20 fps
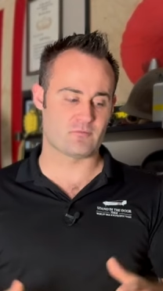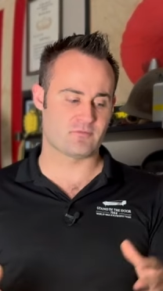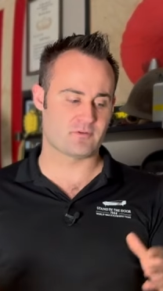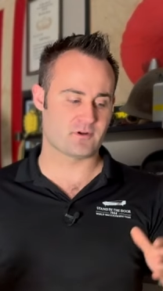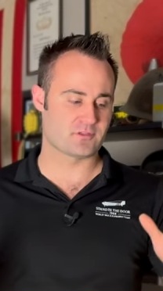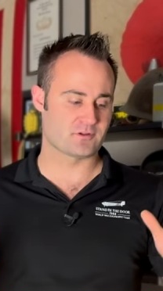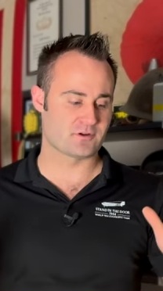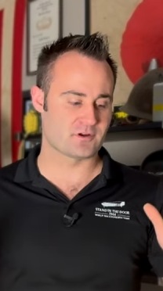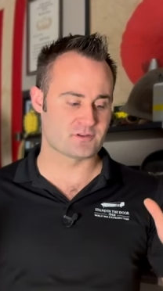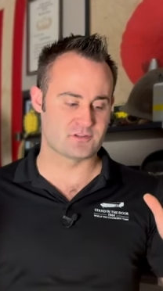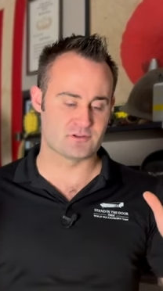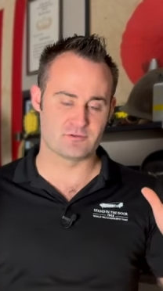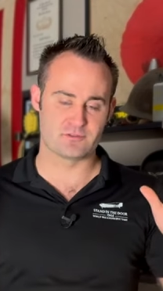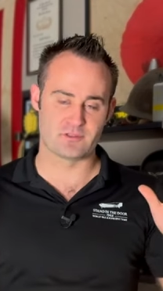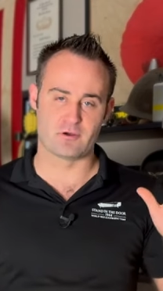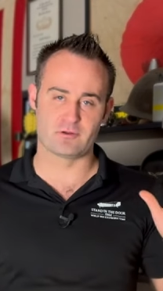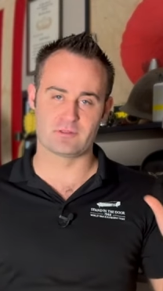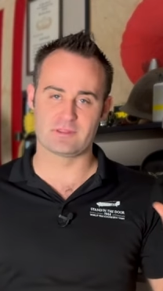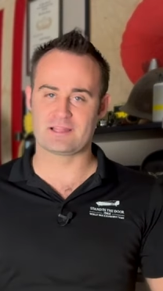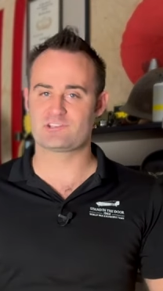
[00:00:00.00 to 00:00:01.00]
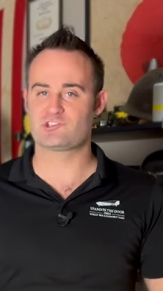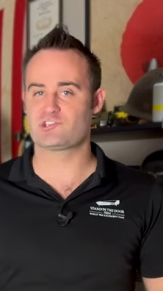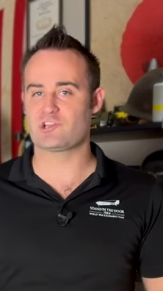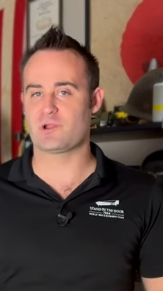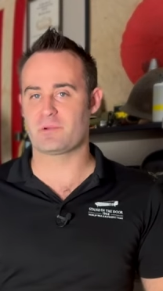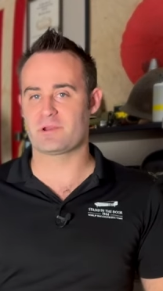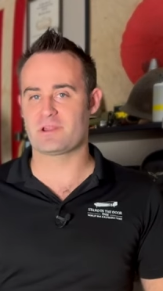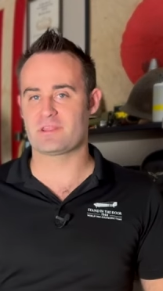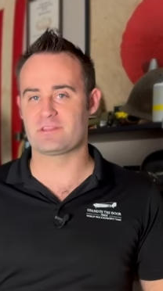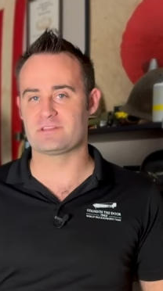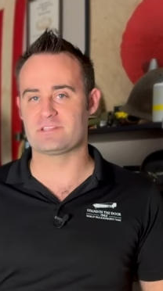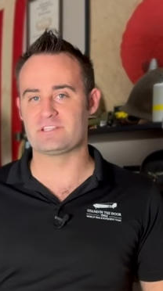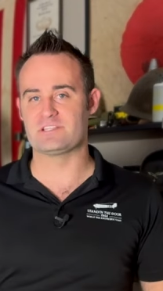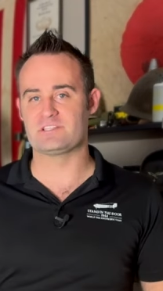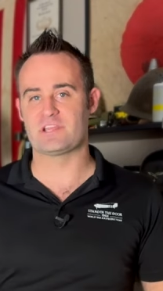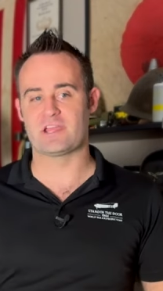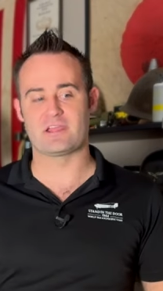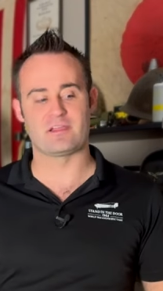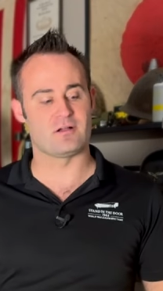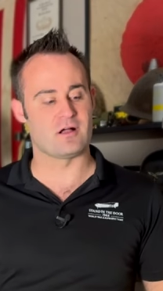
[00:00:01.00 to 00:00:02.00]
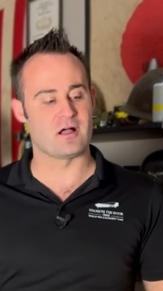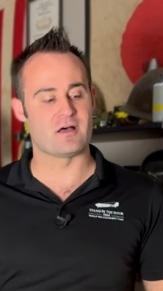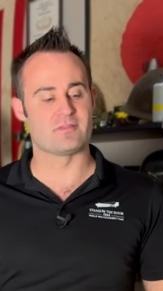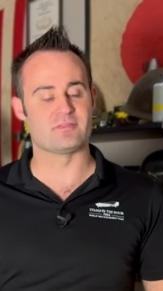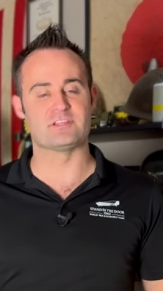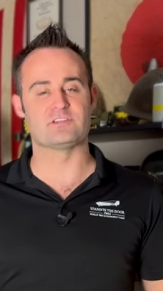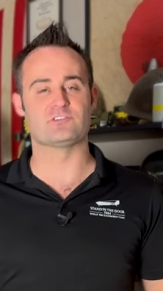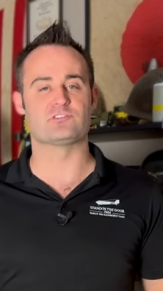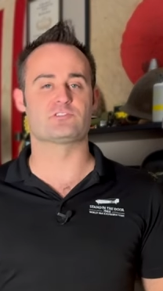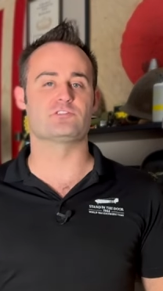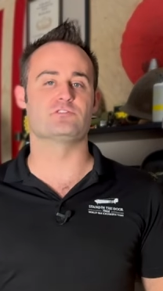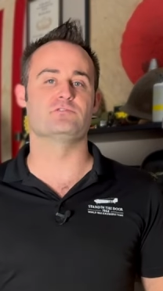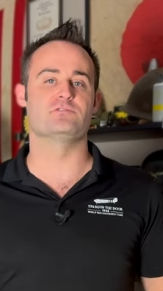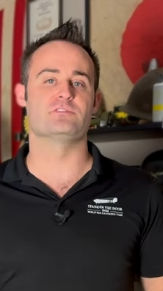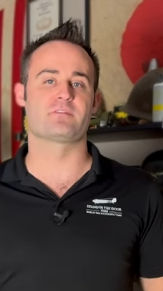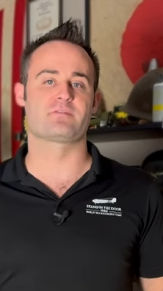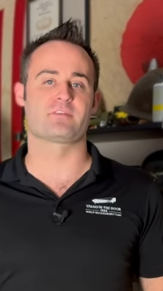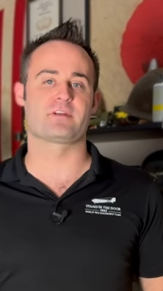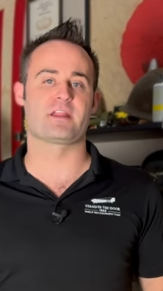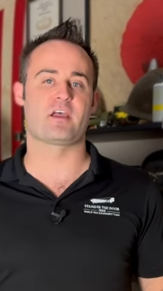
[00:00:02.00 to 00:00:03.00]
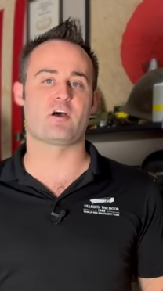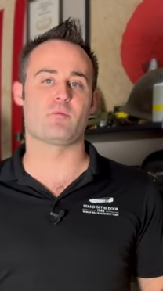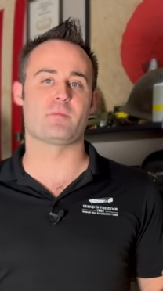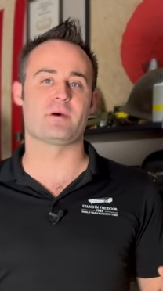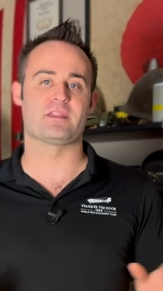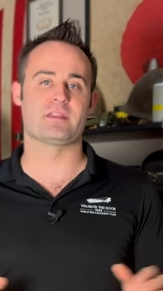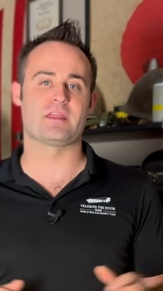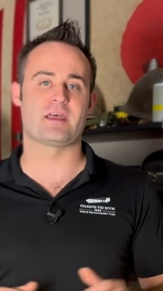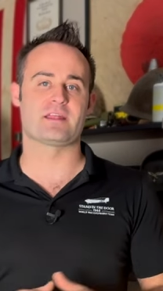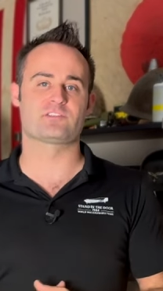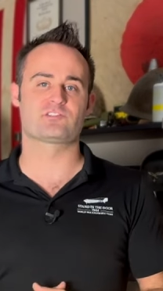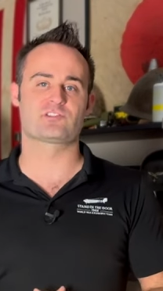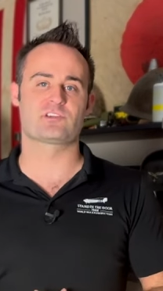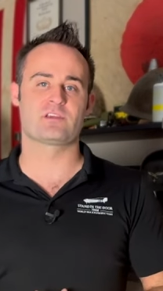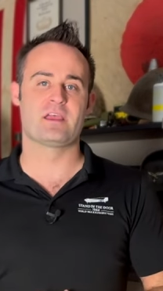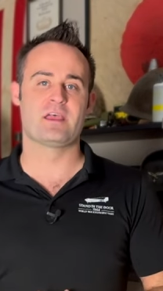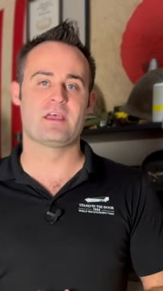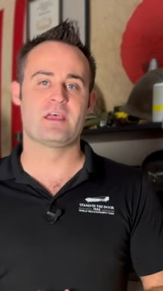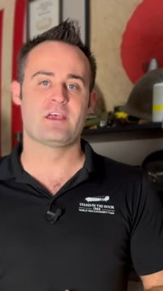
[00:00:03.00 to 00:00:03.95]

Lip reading: further ado though, let's jump into the detail on these two different helmet nets.